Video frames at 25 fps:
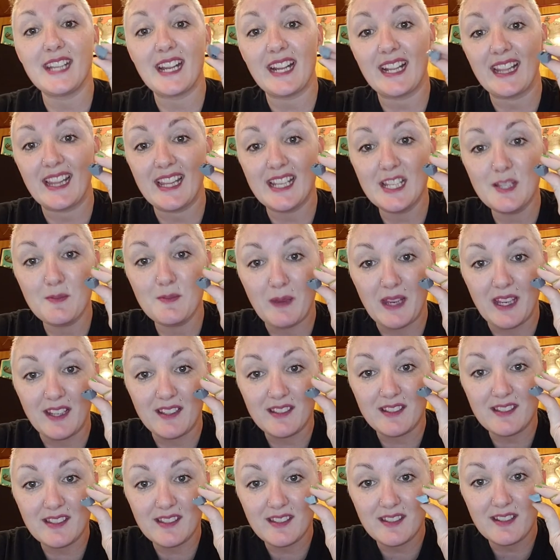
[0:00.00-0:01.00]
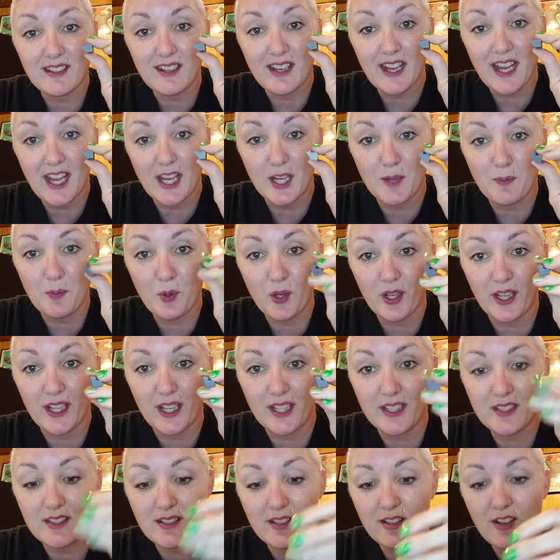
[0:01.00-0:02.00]
take this piece and put
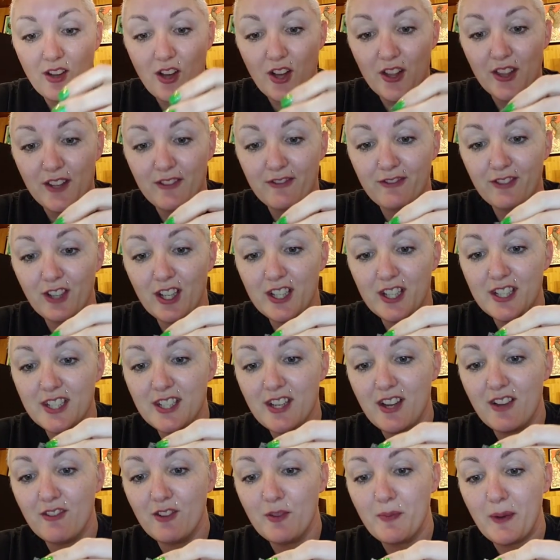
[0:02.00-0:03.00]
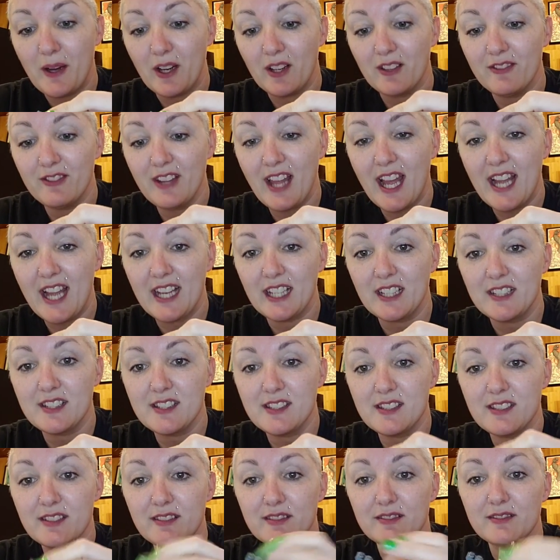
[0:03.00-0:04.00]
it on the front of a pair of
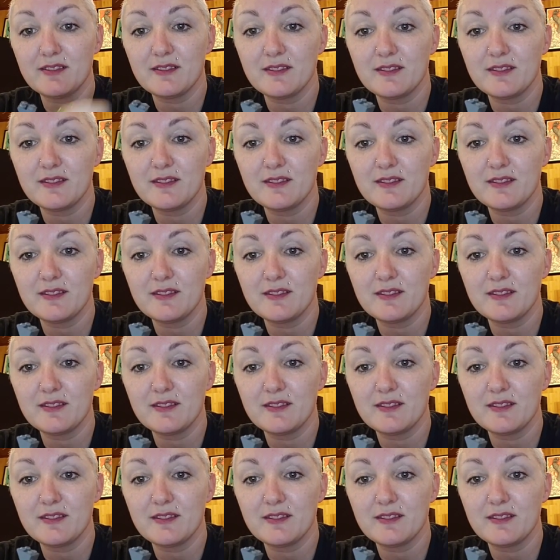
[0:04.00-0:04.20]
legs.